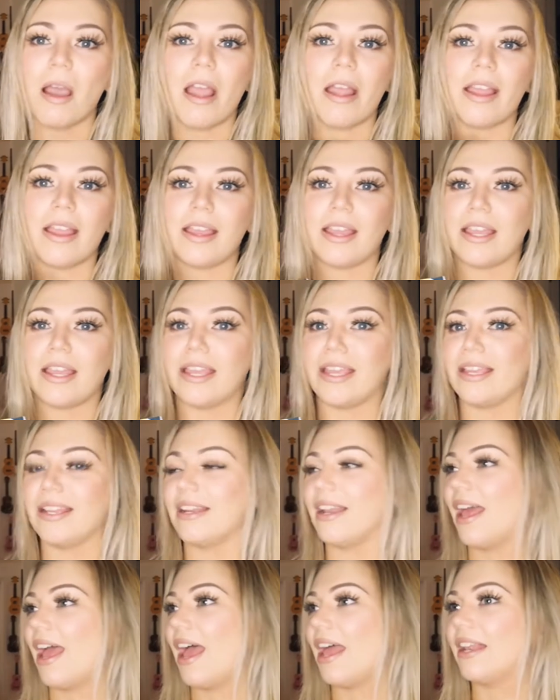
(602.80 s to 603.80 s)

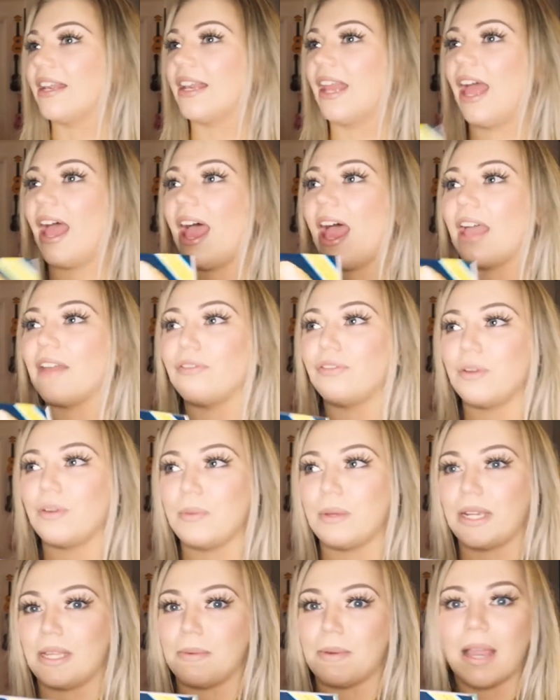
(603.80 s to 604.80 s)
Martin and
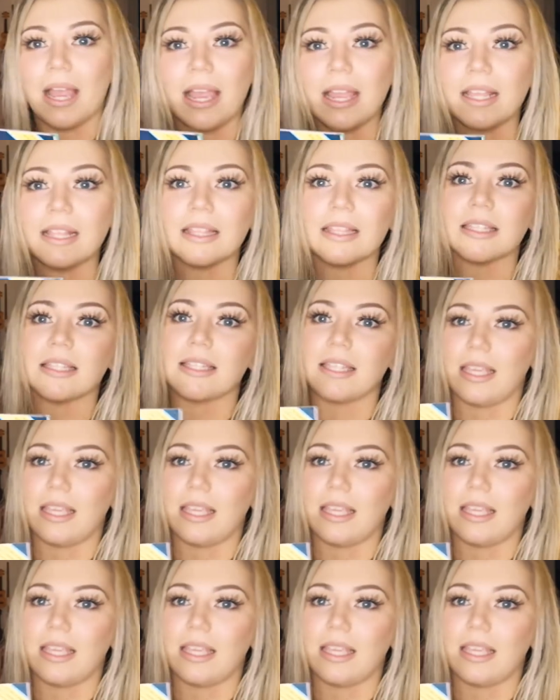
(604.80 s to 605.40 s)
everybody behind the